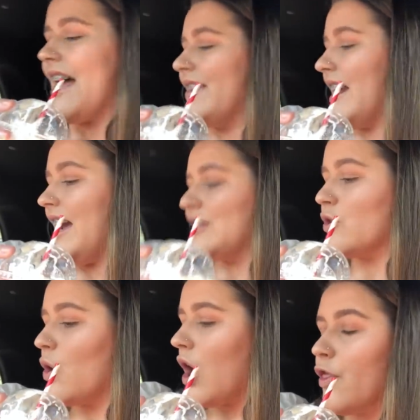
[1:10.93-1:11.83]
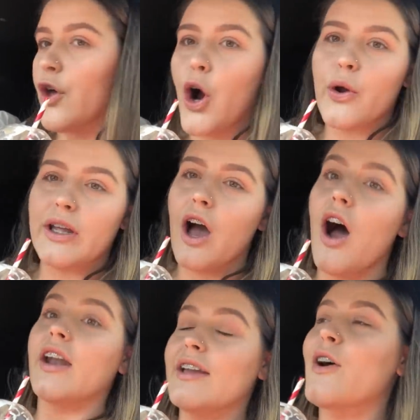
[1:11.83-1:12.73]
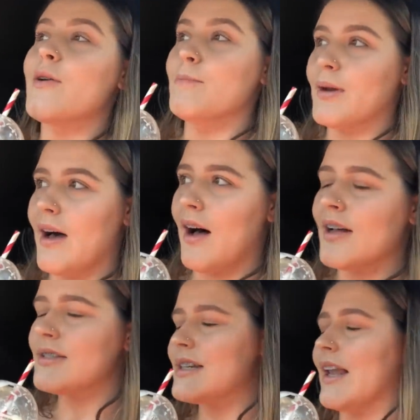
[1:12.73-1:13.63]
And then Aiden got the honeycomb blast